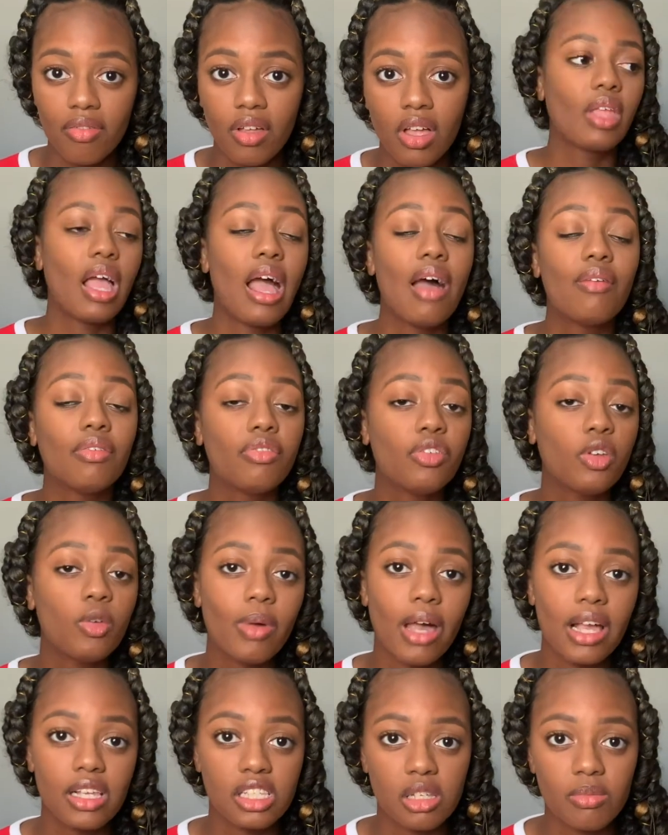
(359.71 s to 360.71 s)
I have a few
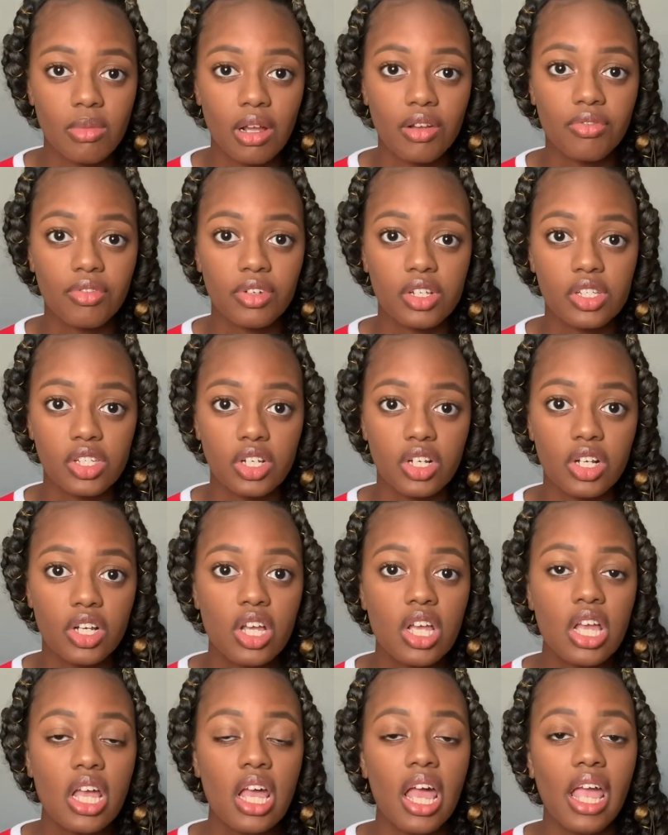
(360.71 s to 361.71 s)
bags in my freezer,
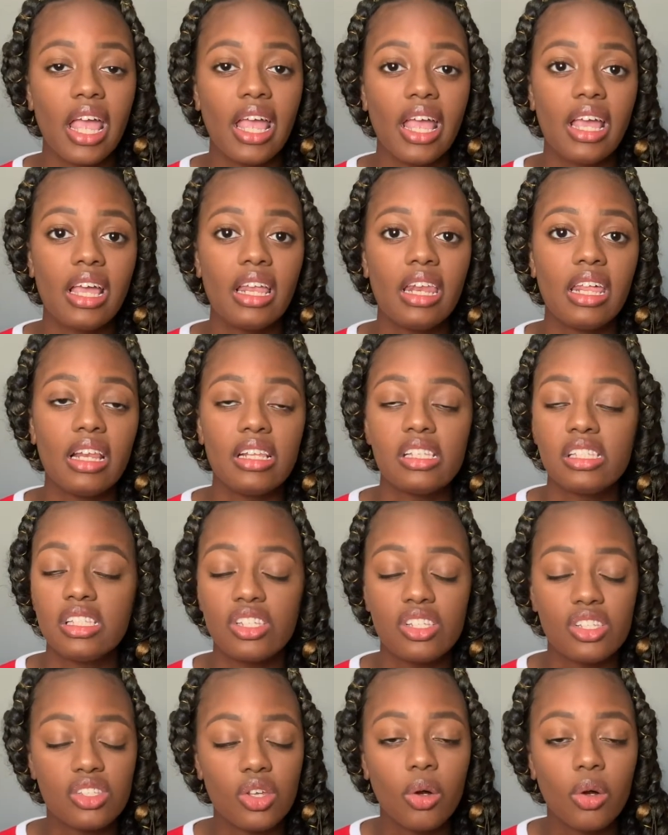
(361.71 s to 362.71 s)
and it's just so